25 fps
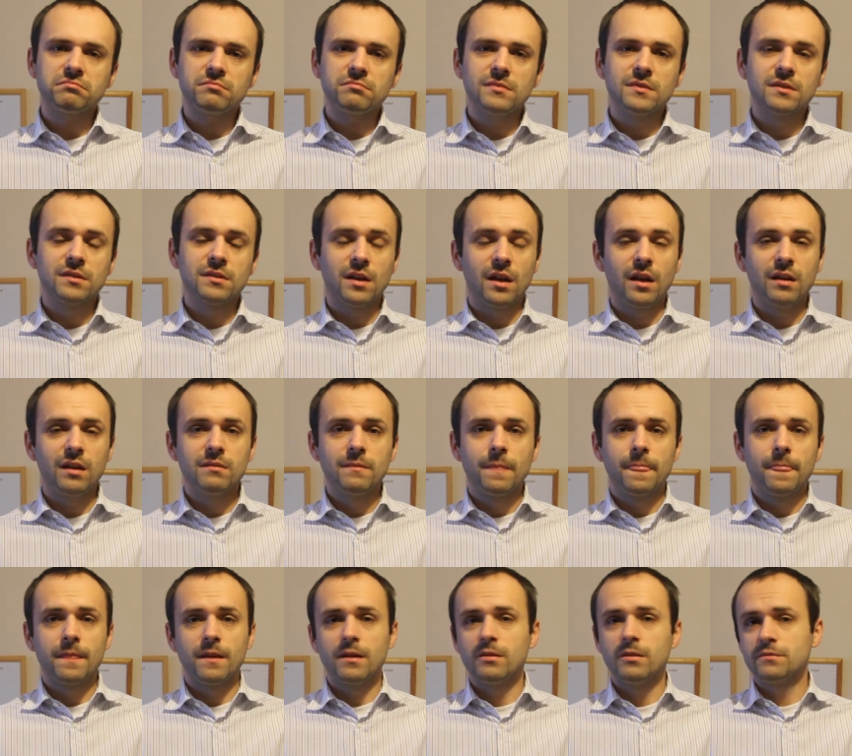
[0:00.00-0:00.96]
Okay?
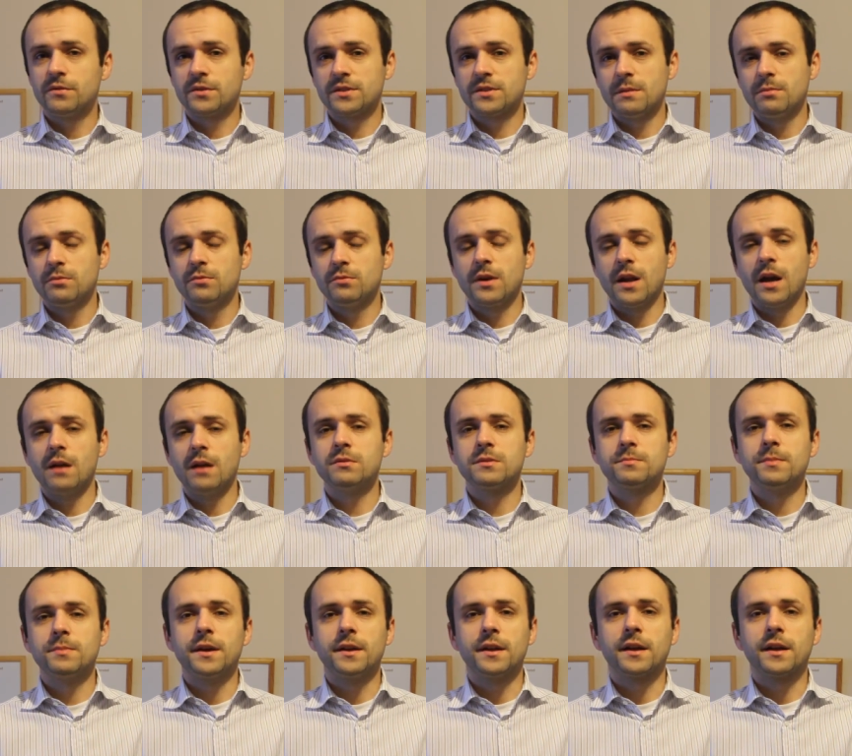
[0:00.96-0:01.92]
Now, for example, when I was
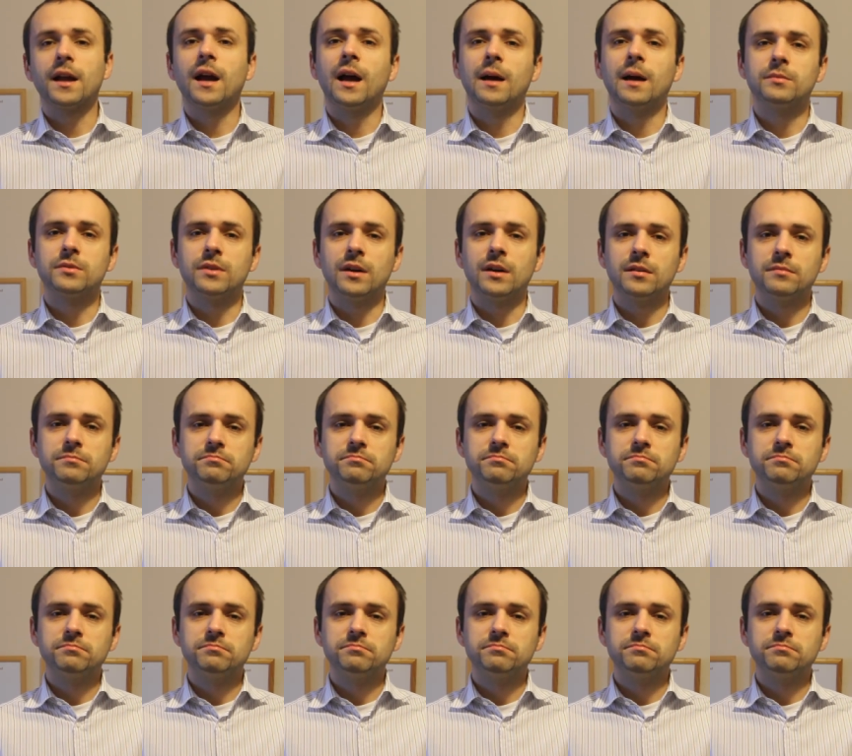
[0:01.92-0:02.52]
buying a camera,